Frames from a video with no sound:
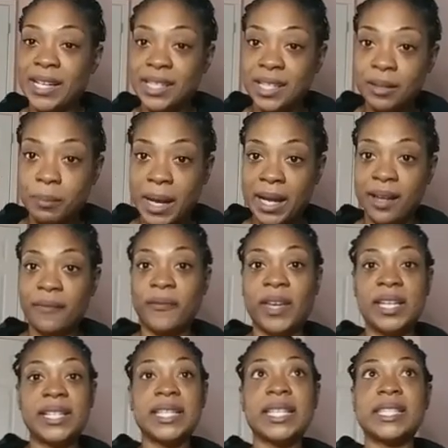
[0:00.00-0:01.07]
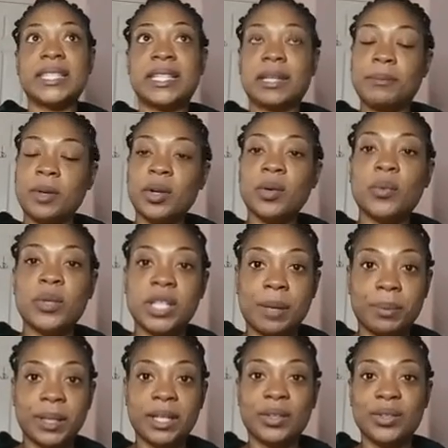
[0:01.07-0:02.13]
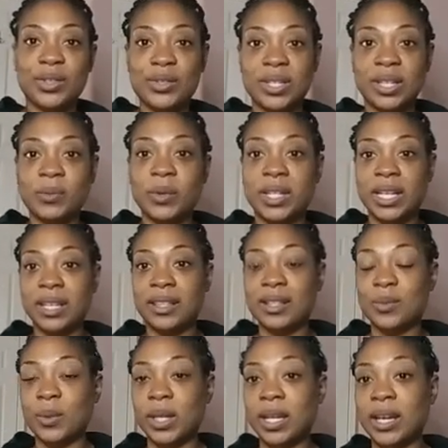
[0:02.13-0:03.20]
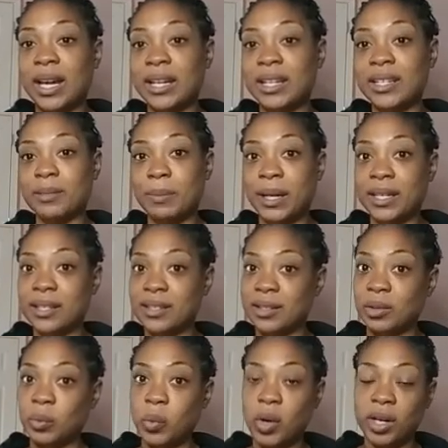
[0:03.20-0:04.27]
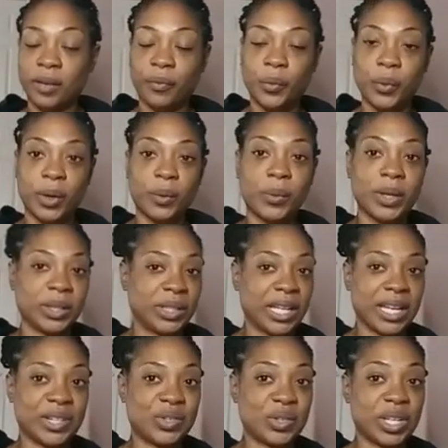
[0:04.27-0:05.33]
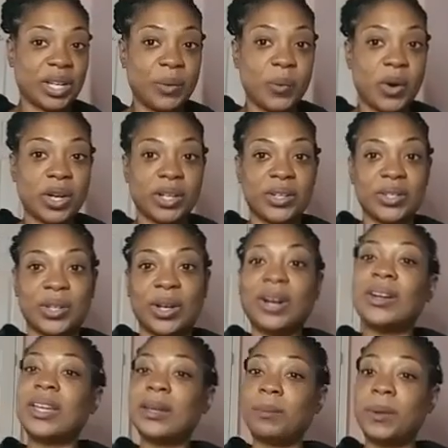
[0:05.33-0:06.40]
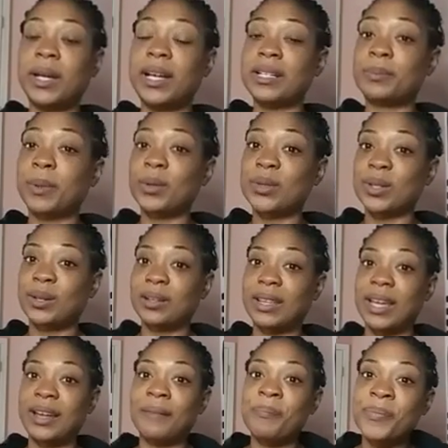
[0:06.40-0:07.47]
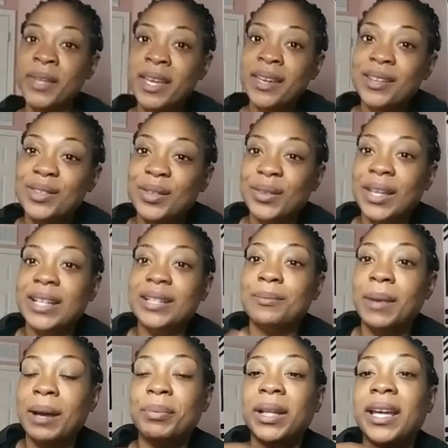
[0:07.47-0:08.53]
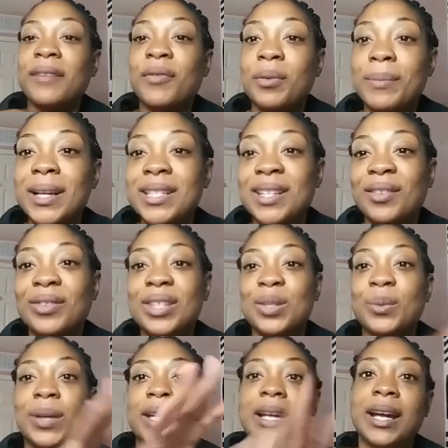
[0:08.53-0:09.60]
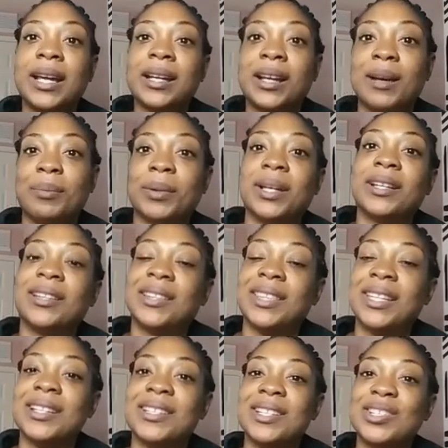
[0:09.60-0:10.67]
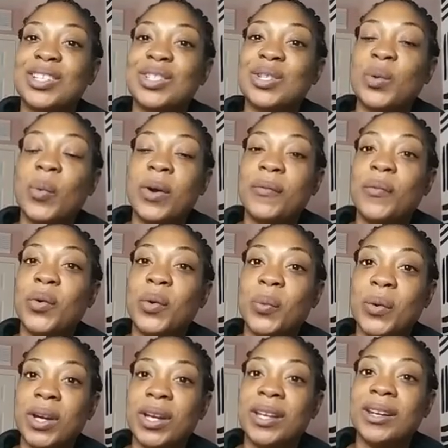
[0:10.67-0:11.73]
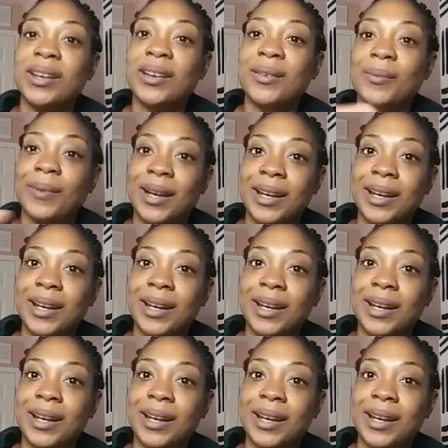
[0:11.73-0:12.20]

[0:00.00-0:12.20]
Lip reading: I did buy a face steamer, which I plan on using one day this week. I need to buy distilled water for it. We only have drinking water, so I'll keep you guys posted on that. So that's my plan for myself this week, and I got a couple of other things, such as going for a run.